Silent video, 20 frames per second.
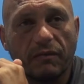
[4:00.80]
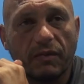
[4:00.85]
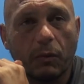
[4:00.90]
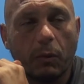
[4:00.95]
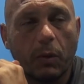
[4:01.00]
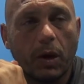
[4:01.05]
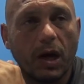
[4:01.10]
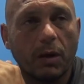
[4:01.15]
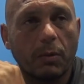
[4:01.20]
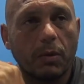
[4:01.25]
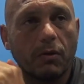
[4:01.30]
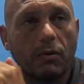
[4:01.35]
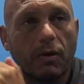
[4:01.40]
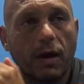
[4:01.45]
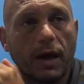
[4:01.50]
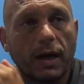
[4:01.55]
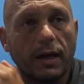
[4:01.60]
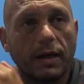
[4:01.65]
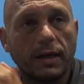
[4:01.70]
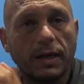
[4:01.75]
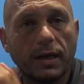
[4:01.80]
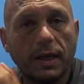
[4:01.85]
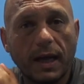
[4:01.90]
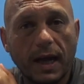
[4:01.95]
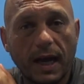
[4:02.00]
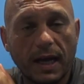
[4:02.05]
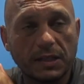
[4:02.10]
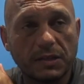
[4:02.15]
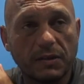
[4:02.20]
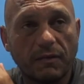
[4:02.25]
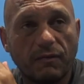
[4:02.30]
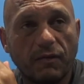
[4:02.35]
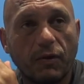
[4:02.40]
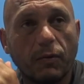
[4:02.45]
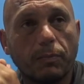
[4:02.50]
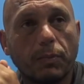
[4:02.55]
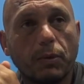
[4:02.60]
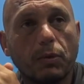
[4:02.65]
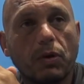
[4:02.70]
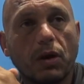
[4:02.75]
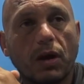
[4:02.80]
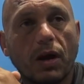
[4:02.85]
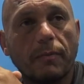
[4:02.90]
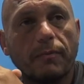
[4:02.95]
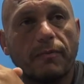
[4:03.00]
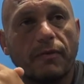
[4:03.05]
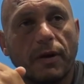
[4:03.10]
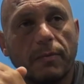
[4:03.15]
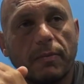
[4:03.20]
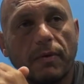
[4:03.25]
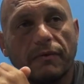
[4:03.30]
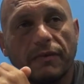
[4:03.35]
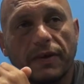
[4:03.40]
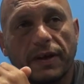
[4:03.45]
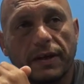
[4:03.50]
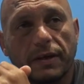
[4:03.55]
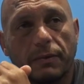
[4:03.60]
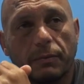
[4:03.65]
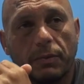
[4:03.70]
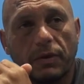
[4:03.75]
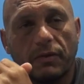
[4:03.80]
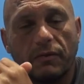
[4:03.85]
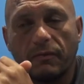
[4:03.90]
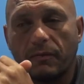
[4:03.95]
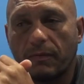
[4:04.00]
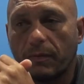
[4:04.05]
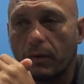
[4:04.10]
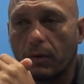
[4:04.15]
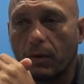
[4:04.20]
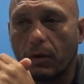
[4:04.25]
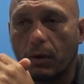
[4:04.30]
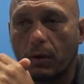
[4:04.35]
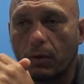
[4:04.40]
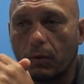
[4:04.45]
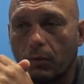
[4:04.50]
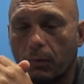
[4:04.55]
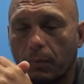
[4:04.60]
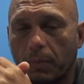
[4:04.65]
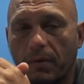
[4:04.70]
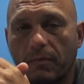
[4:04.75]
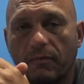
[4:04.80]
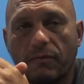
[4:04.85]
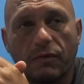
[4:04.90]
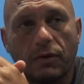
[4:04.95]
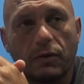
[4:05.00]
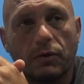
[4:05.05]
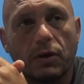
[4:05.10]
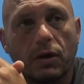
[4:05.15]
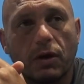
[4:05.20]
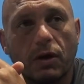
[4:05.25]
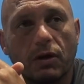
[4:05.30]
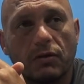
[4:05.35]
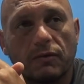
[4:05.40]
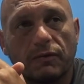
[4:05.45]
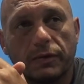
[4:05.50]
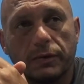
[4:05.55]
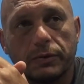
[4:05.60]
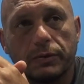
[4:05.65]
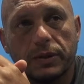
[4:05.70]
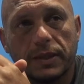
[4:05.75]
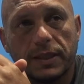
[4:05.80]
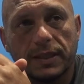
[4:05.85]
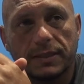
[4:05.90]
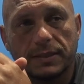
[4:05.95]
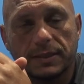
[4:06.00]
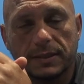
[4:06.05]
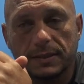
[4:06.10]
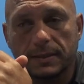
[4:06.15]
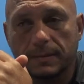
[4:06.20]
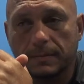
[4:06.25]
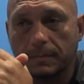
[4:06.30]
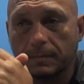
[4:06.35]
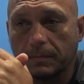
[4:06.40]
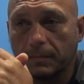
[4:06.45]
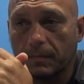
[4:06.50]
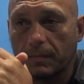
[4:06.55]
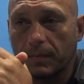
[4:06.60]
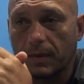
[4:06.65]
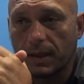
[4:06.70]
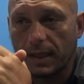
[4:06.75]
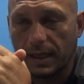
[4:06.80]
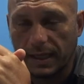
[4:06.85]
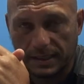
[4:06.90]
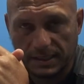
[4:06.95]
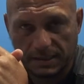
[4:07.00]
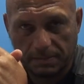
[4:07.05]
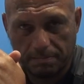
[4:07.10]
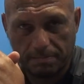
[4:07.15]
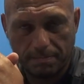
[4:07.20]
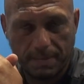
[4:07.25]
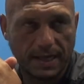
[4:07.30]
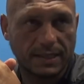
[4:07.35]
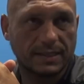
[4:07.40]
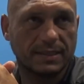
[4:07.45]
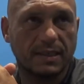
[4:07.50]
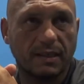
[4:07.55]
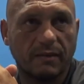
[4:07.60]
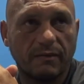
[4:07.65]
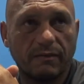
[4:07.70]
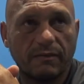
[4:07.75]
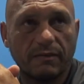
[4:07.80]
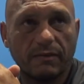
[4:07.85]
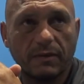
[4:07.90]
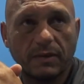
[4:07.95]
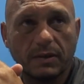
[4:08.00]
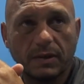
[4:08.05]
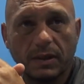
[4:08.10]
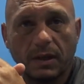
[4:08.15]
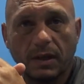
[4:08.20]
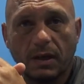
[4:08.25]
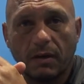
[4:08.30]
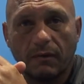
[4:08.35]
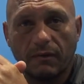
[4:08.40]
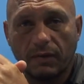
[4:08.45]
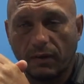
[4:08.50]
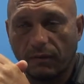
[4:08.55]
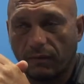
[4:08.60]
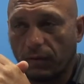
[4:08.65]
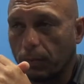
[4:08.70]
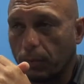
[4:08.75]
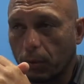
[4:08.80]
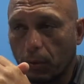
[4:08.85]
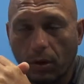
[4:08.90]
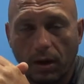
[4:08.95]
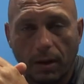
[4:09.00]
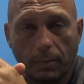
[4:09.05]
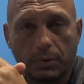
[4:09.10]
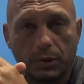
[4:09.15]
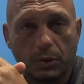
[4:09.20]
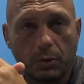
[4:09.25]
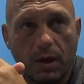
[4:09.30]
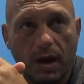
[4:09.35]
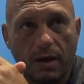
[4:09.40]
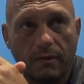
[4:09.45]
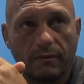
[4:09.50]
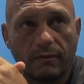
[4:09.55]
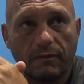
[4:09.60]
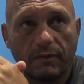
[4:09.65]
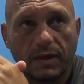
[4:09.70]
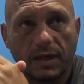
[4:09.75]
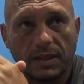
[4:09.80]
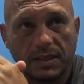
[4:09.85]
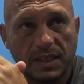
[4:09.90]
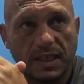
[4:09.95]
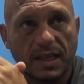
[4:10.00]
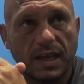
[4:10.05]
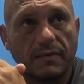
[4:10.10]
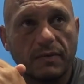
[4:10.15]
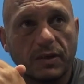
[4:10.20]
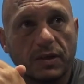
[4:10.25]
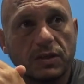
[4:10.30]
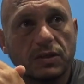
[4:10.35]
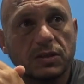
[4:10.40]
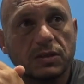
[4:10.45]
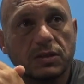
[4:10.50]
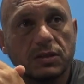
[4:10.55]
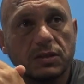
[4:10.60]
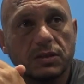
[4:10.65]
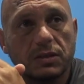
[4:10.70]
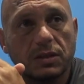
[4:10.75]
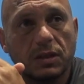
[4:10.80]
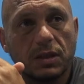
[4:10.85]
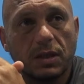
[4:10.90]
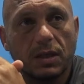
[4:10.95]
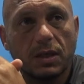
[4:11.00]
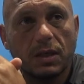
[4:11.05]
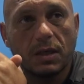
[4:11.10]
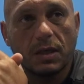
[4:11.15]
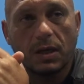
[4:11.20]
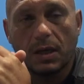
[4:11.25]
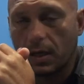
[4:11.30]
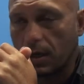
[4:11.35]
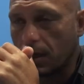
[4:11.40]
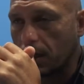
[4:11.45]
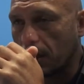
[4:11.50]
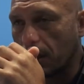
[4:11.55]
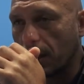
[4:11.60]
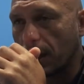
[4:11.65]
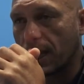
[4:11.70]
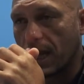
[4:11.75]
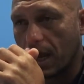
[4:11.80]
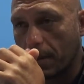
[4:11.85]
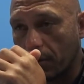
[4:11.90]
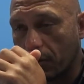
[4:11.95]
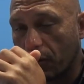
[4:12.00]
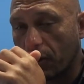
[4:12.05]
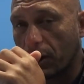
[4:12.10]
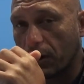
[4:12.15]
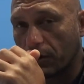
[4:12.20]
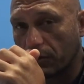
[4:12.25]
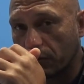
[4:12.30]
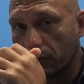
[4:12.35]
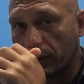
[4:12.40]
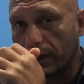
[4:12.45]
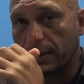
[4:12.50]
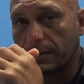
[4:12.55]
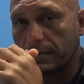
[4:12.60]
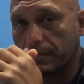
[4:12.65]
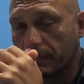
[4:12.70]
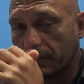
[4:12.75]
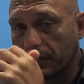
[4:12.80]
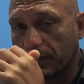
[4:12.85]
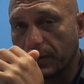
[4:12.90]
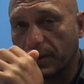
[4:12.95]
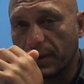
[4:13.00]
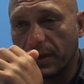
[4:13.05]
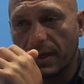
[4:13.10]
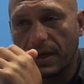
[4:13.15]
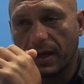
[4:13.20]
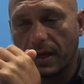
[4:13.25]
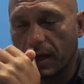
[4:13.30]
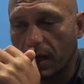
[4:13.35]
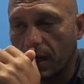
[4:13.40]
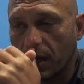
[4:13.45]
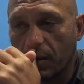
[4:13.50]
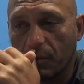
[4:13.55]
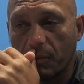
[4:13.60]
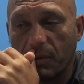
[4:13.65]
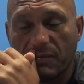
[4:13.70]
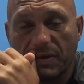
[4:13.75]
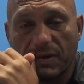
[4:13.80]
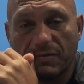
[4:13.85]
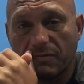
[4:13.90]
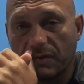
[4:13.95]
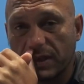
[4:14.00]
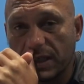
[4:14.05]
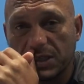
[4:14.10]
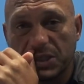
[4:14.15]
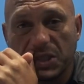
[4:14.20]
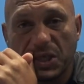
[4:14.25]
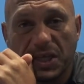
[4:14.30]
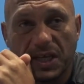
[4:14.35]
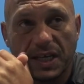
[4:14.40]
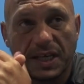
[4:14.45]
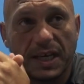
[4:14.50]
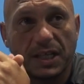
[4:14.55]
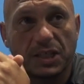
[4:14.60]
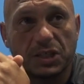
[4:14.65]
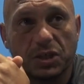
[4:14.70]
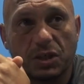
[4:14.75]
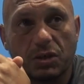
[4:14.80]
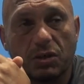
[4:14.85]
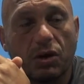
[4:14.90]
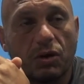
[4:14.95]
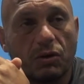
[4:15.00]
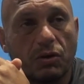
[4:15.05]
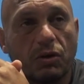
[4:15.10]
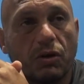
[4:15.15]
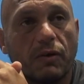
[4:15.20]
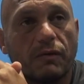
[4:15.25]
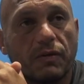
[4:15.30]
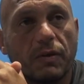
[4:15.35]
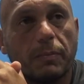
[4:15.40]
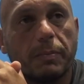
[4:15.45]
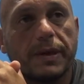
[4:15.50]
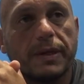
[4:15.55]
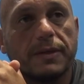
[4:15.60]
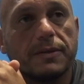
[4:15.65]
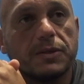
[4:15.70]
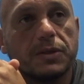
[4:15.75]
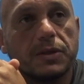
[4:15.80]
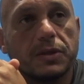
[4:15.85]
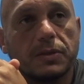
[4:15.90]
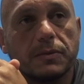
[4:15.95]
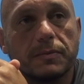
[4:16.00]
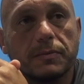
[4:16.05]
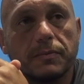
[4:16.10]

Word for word: for where we're at as a football club, for everything that we've all been through the last few years, it's massive for the football club to have a togetherness, uh, a camaraderie, uh, within reason, a connection on and off the pitch.